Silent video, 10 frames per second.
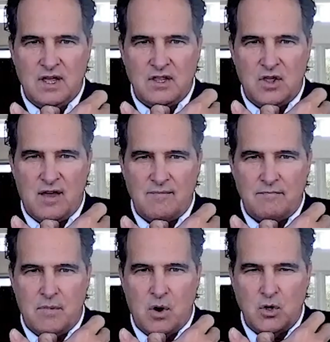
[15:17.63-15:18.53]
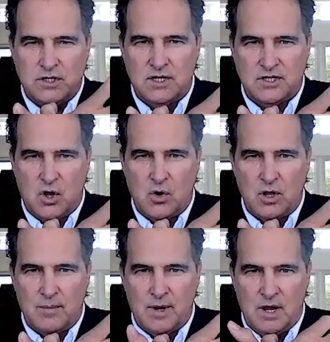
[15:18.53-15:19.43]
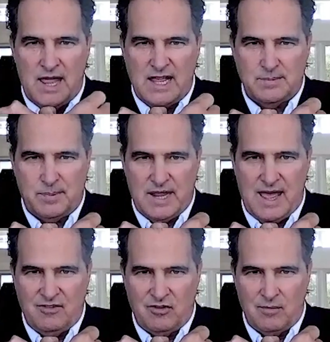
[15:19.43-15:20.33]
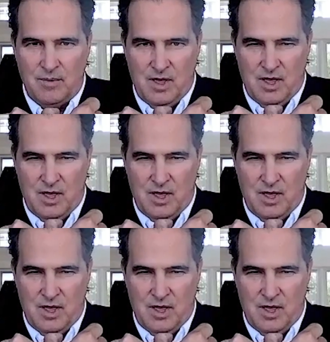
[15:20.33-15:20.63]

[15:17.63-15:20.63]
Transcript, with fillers: you have mostly sodium and less potassium,